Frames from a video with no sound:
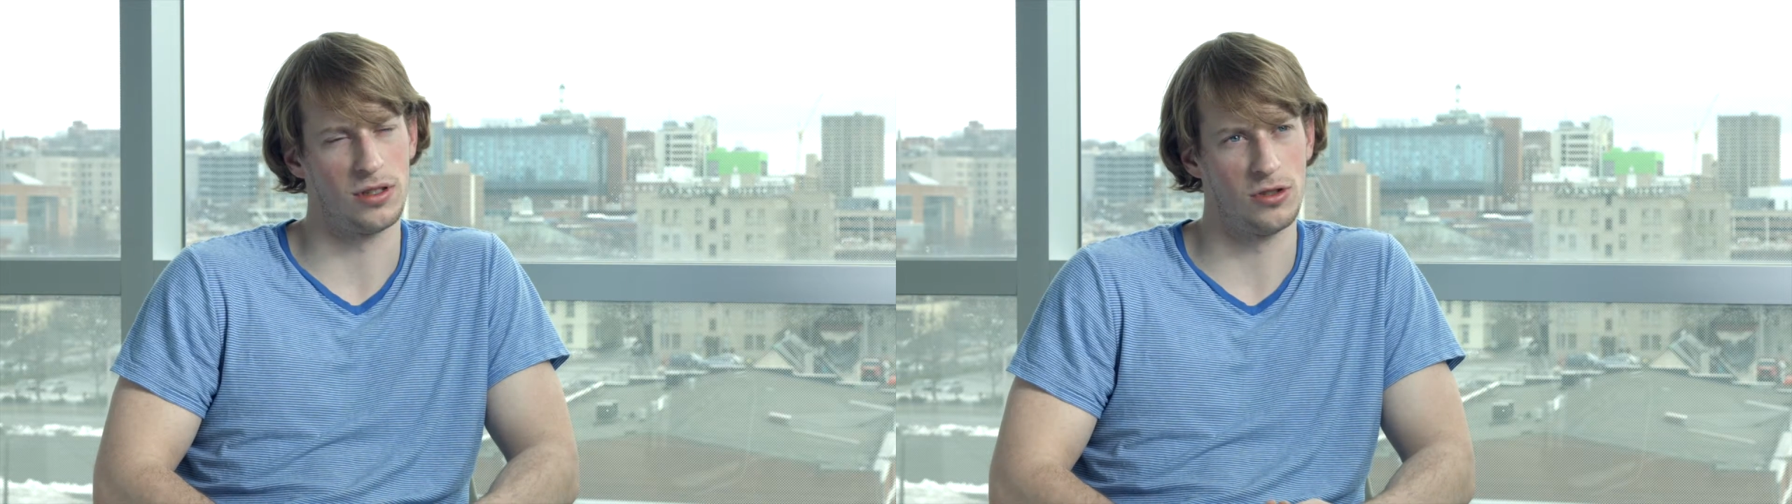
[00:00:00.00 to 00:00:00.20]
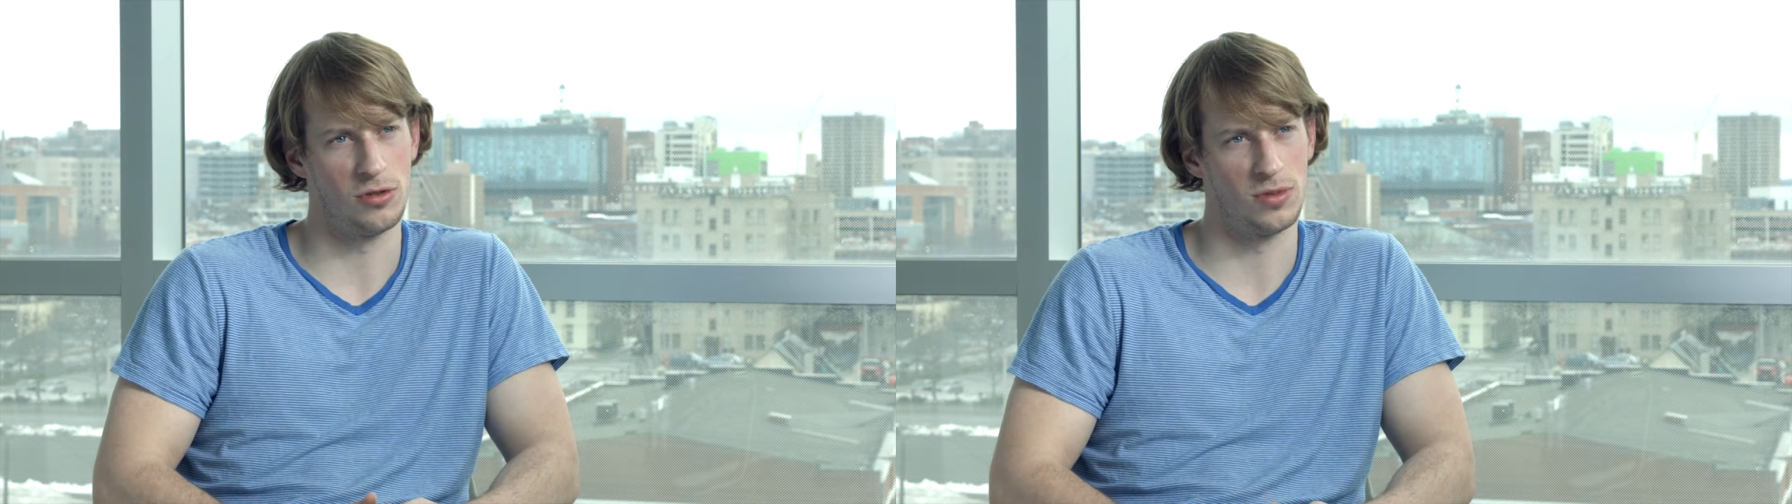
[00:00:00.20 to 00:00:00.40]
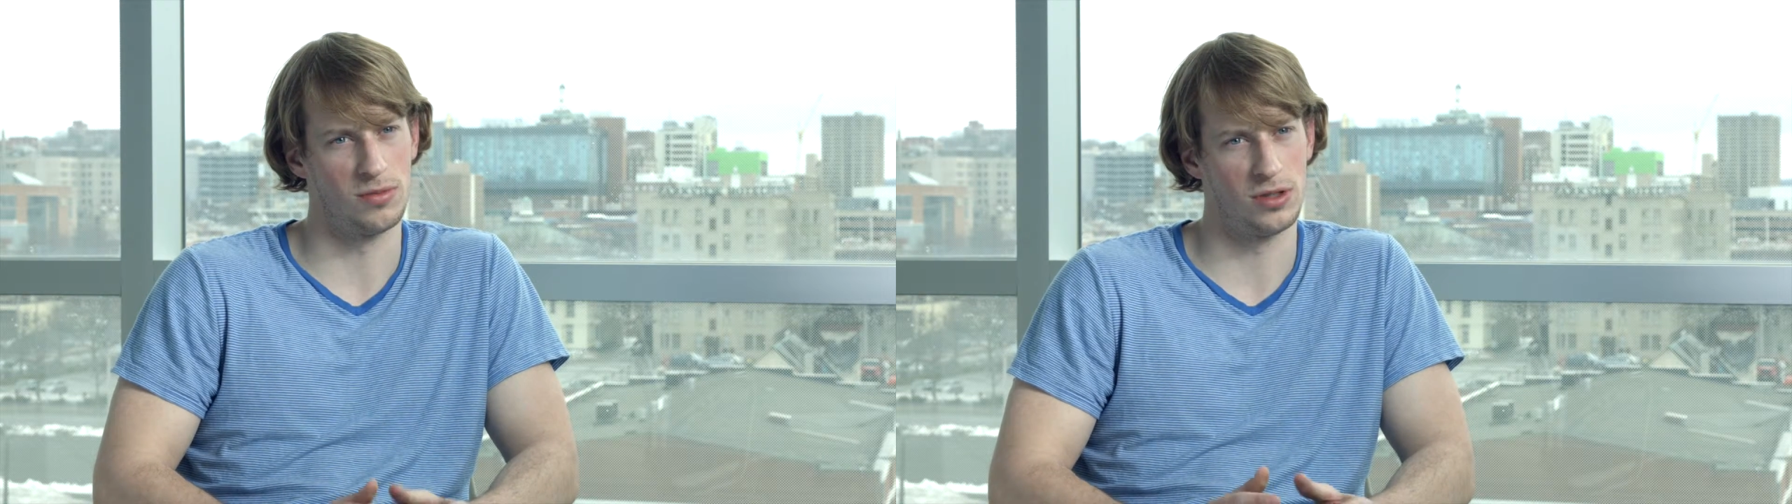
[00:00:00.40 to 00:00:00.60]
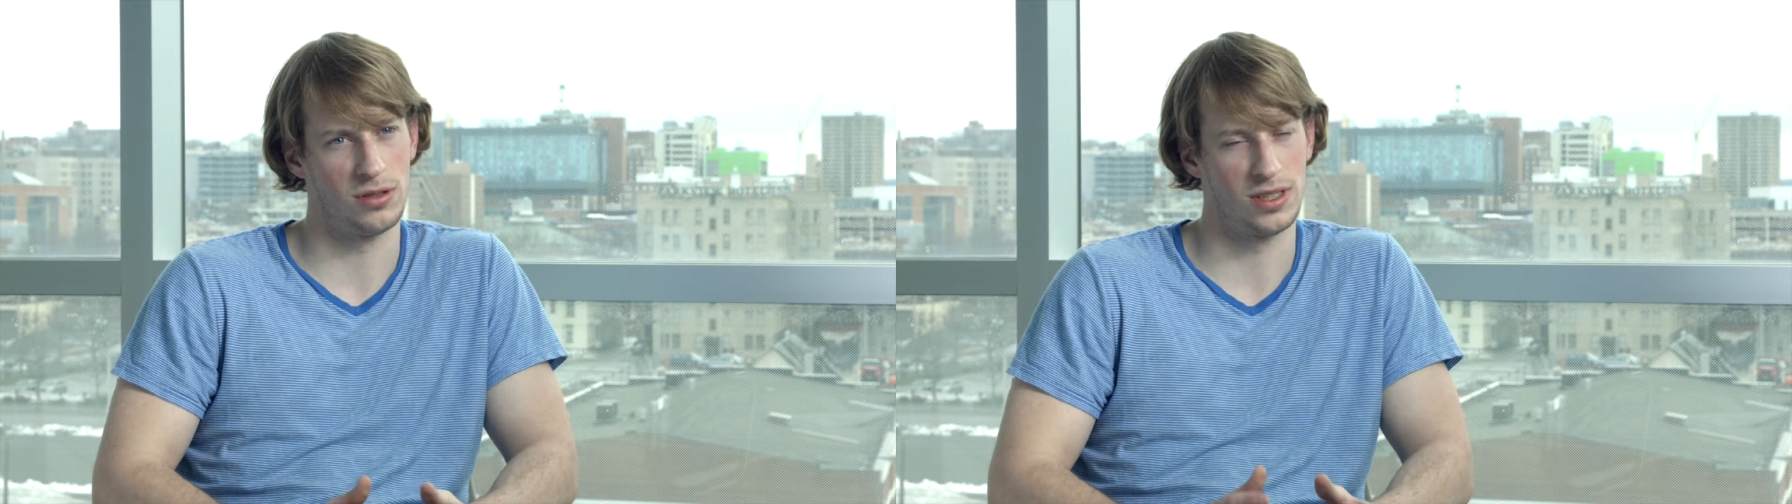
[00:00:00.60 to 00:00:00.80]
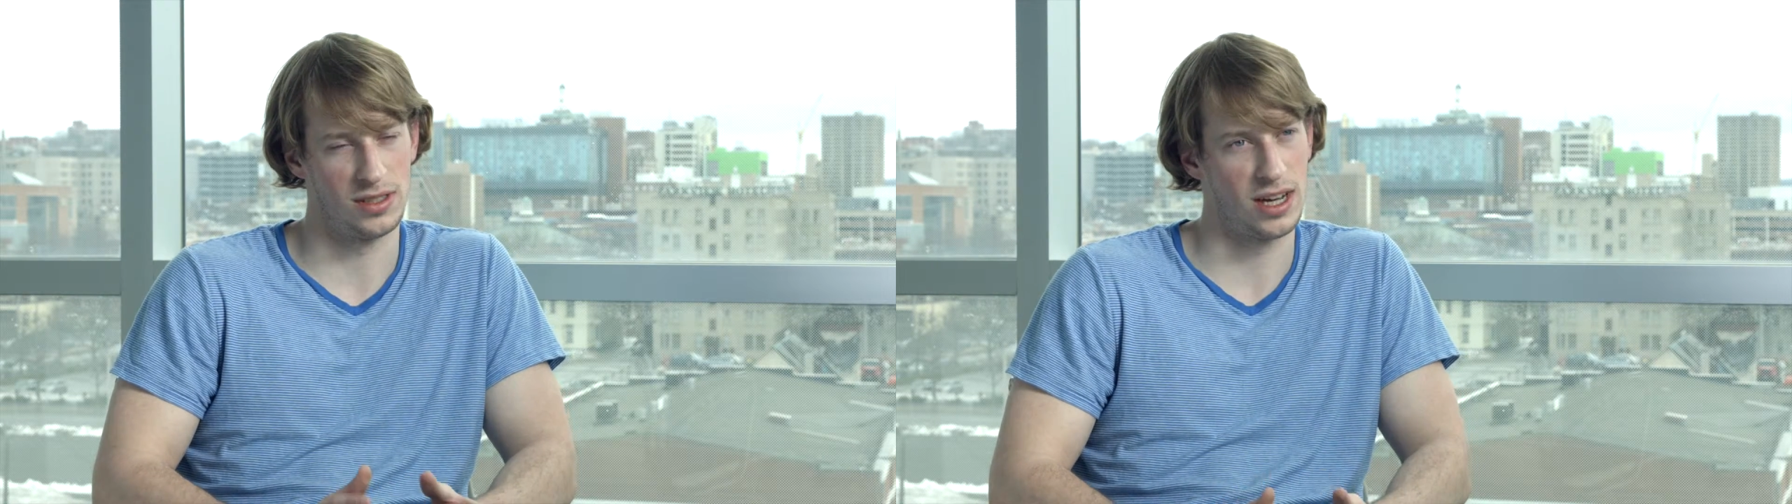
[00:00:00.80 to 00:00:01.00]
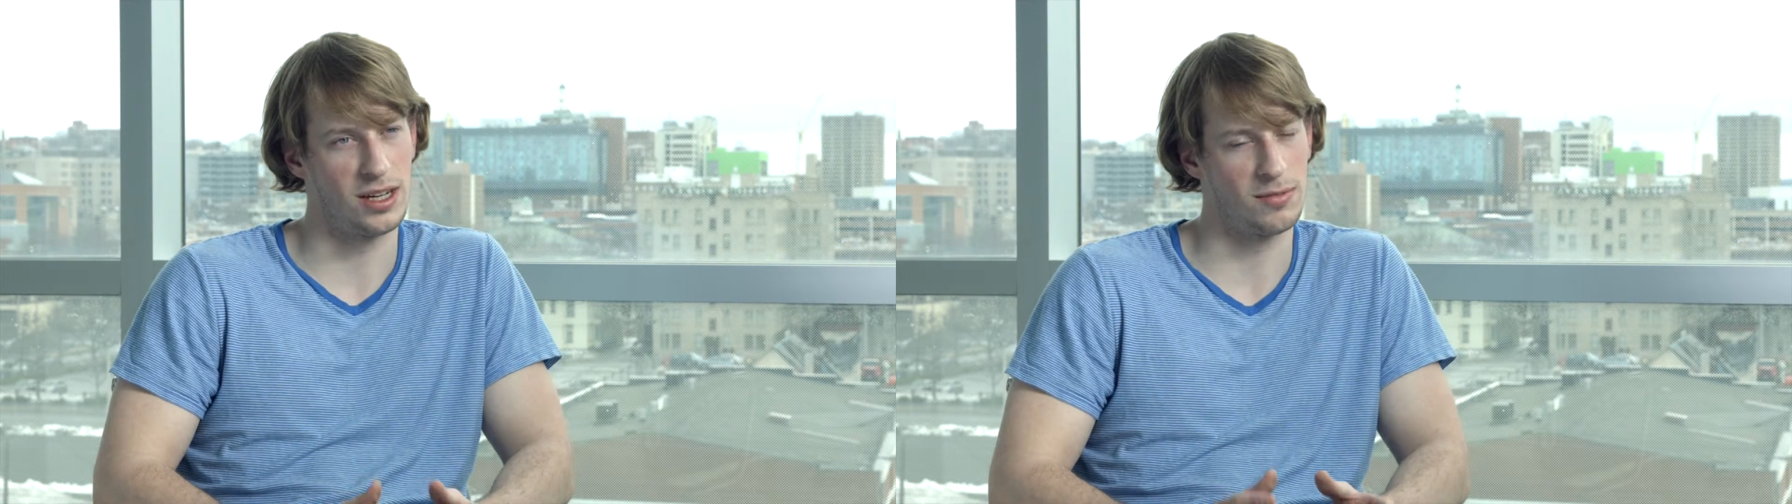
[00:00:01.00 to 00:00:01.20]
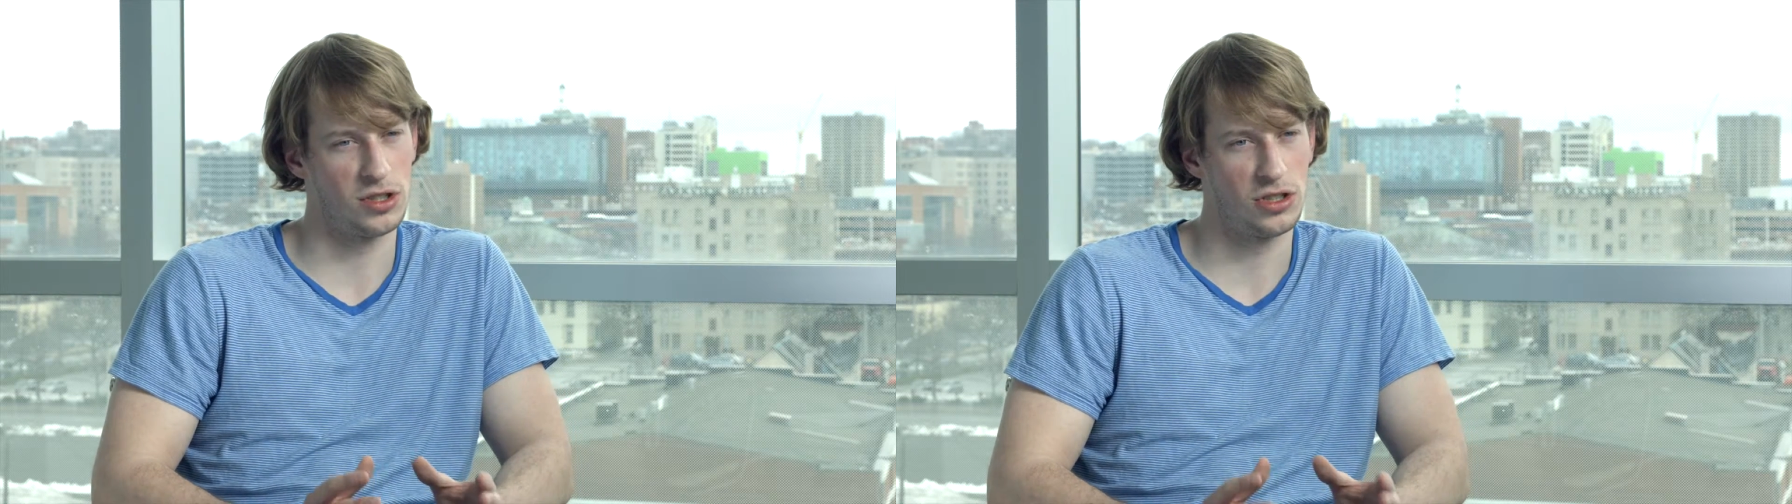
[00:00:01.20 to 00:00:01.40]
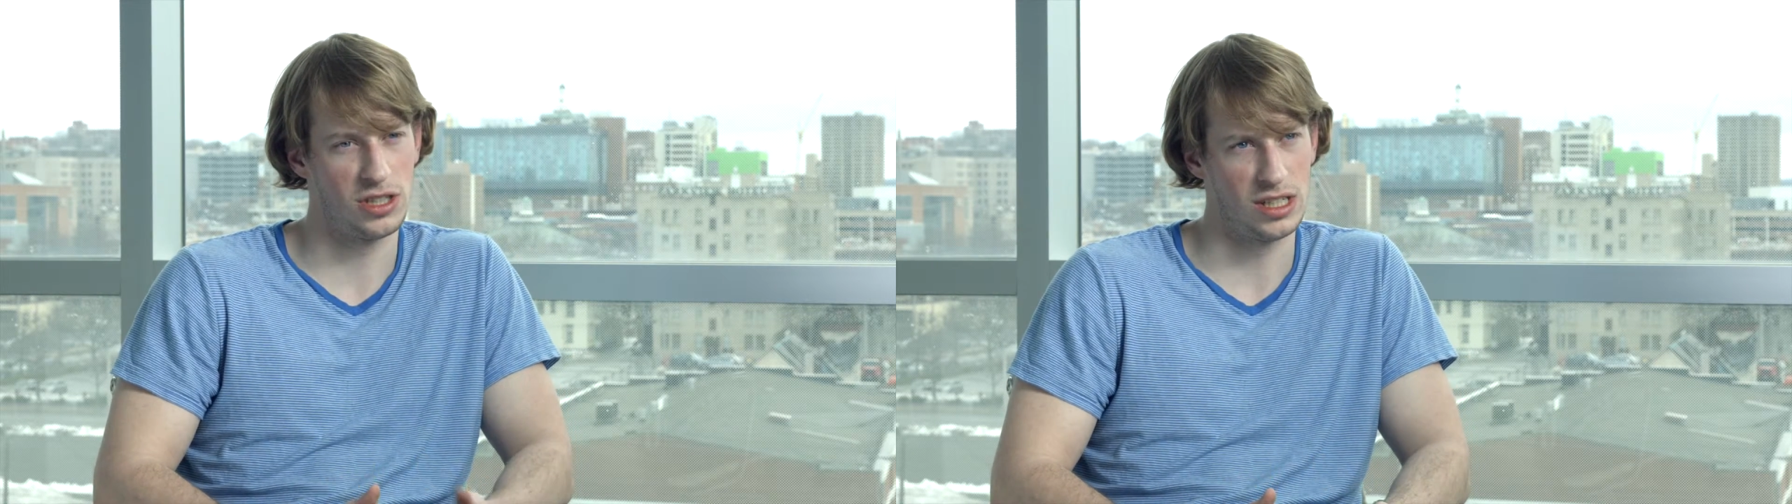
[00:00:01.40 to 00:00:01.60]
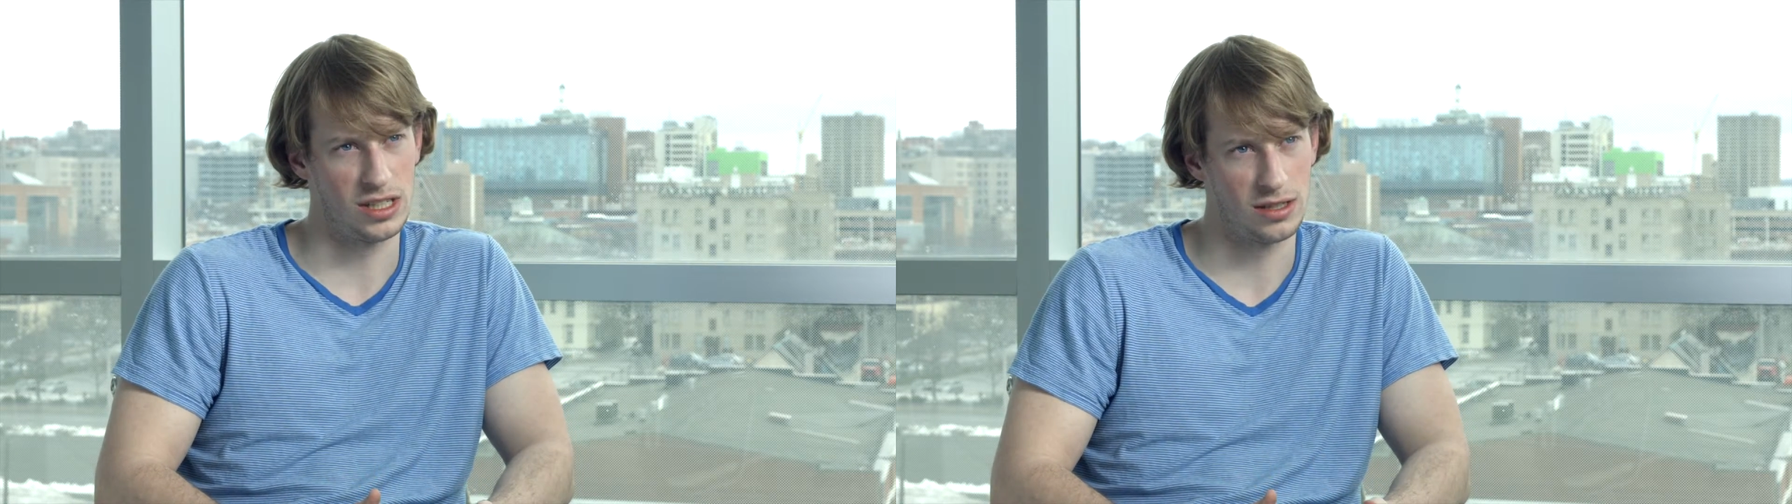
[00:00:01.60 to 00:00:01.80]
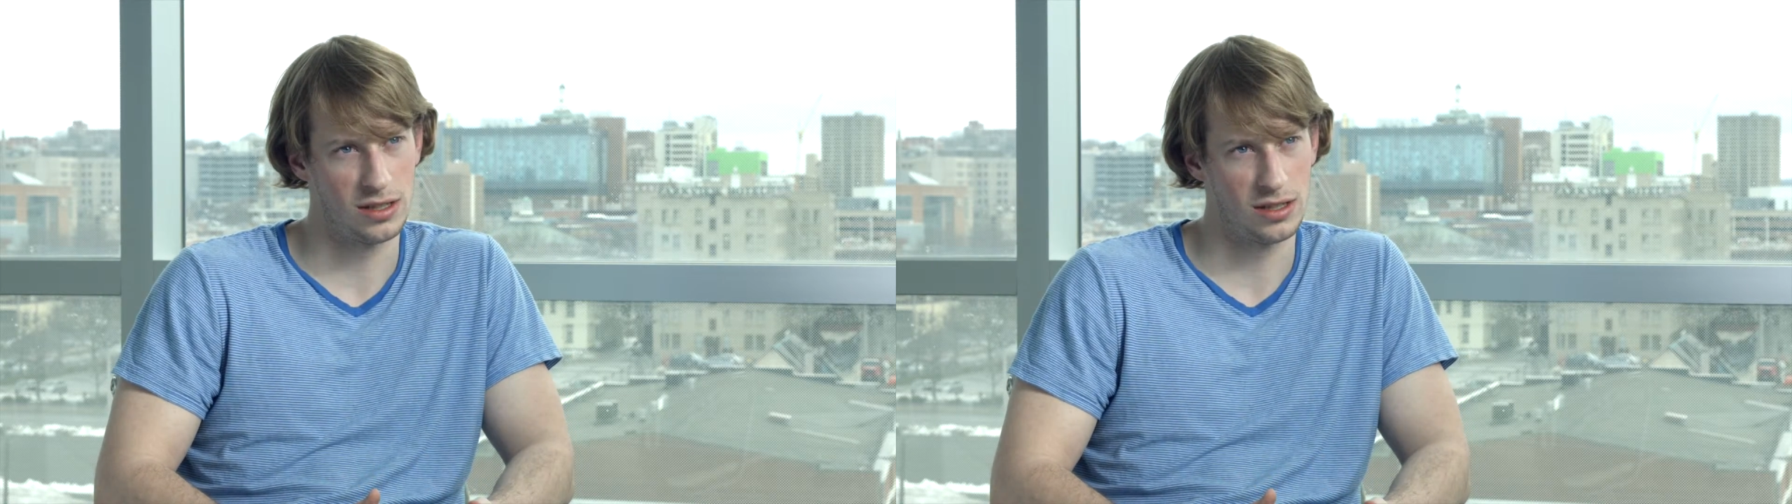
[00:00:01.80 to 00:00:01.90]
human-designed machine?